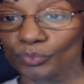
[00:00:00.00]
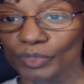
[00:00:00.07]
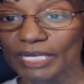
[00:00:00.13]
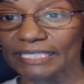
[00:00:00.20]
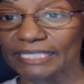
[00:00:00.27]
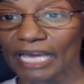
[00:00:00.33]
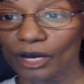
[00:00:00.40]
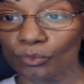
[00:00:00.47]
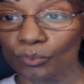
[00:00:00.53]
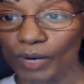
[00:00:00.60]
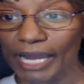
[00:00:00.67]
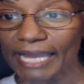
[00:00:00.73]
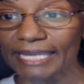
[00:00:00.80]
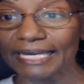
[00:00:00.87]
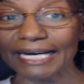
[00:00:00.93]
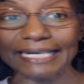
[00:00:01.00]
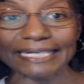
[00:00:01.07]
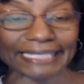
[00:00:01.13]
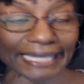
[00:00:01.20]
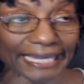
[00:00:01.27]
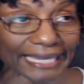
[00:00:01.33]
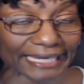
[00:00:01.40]
went away
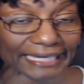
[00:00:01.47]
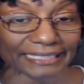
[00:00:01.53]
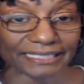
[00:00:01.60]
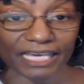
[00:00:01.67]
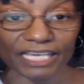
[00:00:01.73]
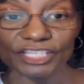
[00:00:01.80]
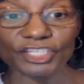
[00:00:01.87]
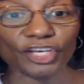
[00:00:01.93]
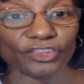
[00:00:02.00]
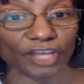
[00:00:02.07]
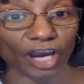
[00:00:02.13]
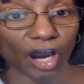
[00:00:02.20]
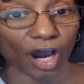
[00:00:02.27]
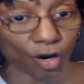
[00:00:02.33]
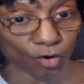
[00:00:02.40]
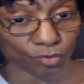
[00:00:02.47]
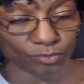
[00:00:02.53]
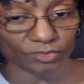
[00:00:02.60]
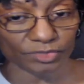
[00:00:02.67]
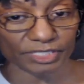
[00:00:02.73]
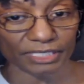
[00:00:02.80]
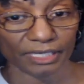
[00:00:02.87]
again to their
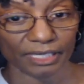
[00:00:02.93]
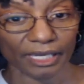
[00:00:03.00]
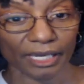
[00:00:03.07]
homes.